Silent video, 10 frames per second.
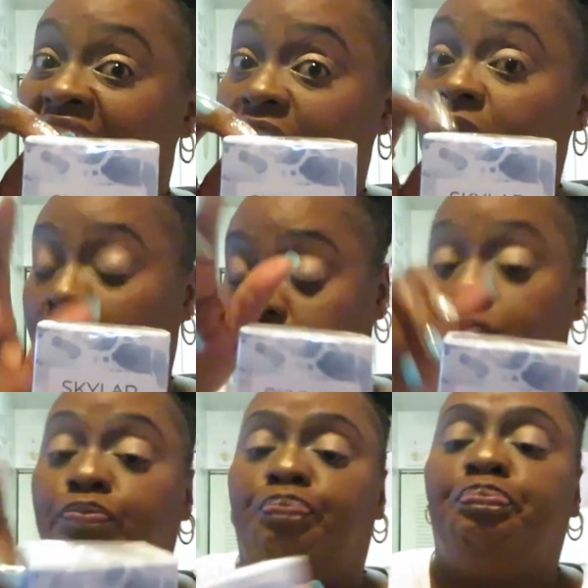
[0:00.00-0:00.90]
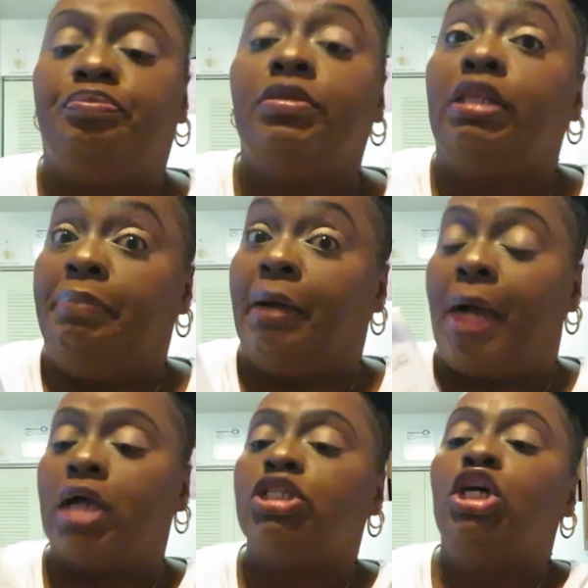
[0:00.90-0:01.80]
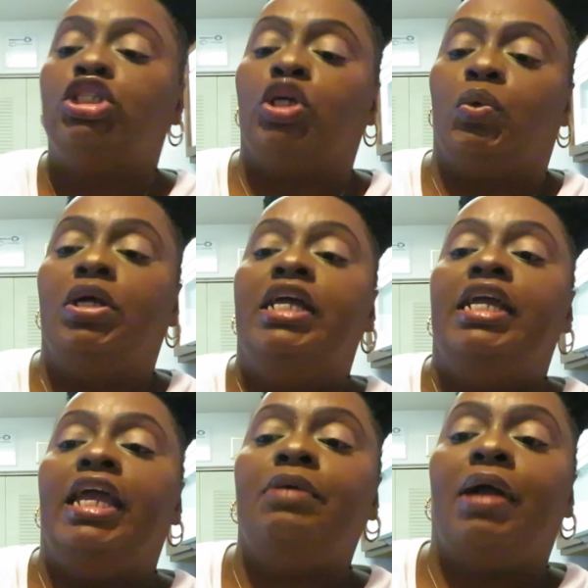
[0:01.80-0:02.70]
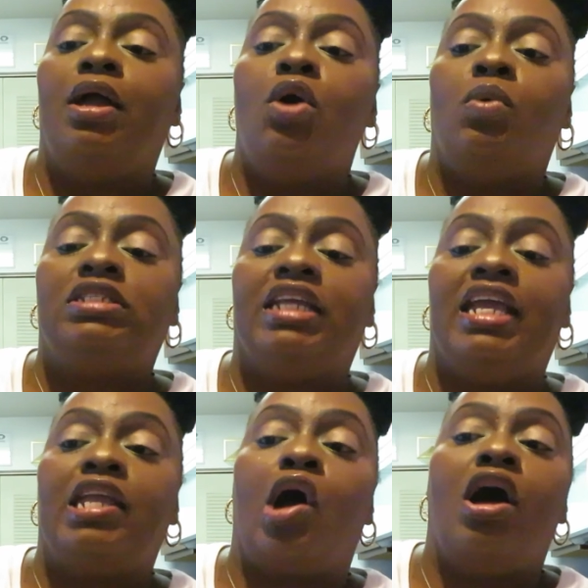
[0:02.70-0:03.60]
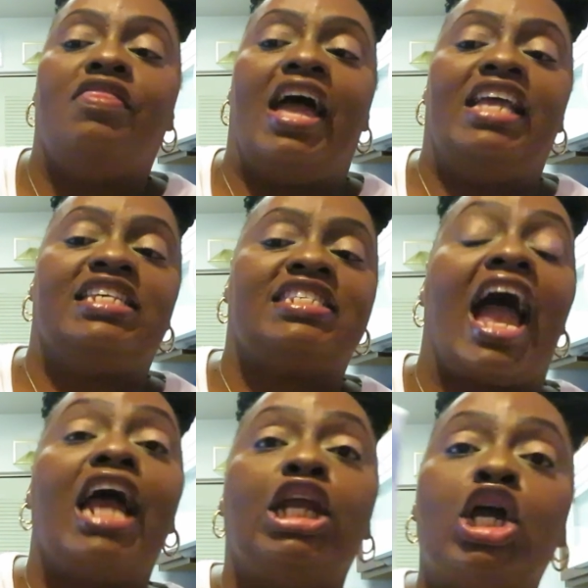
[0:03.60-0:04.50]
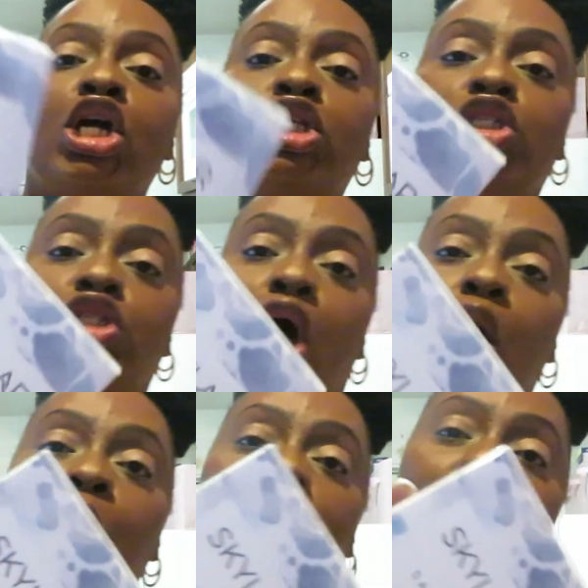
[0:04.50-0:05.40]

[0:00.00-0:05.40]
daddy. Yeah, mm-hmm the big box. So anyway, once again, y'all, that is Skylar Salt